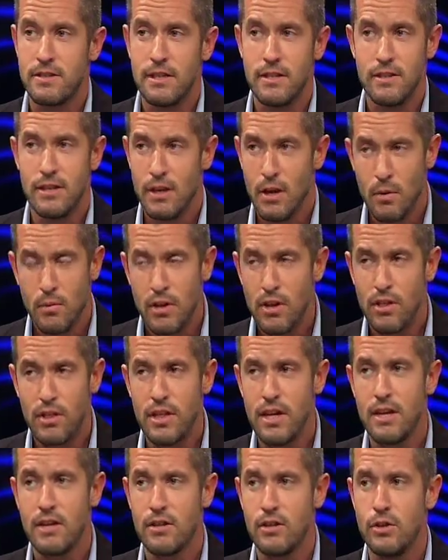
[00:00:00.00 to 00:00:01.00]
that the only
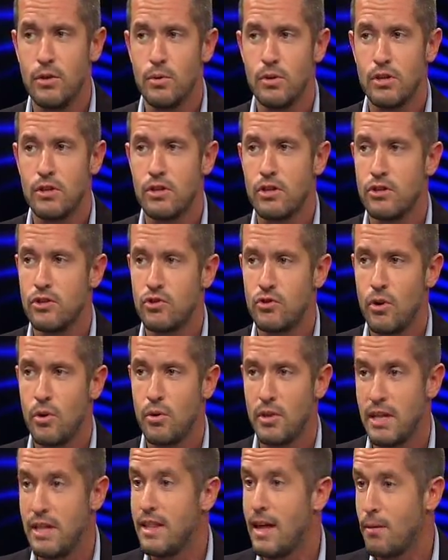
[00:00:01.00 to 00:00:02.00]
thing that you can
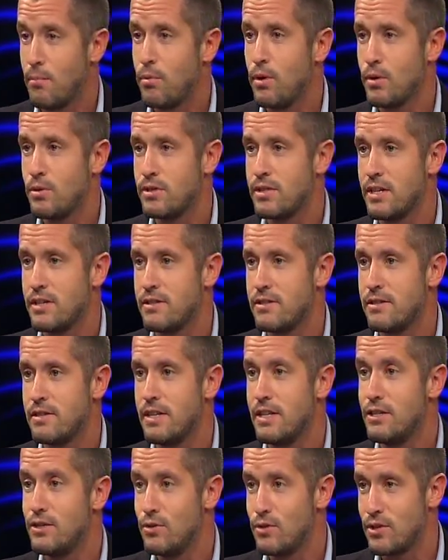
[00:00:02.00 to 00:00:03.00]
control in that process
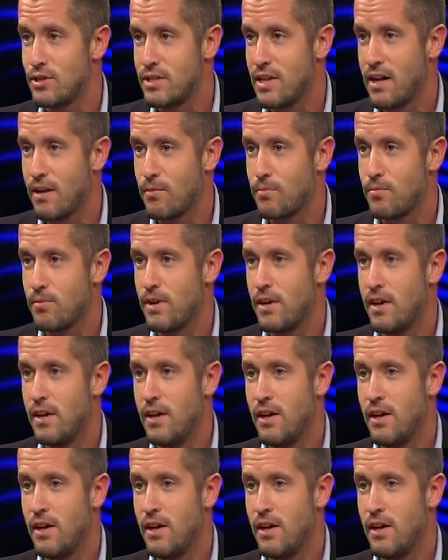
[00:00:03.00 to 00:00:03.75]
is yourself.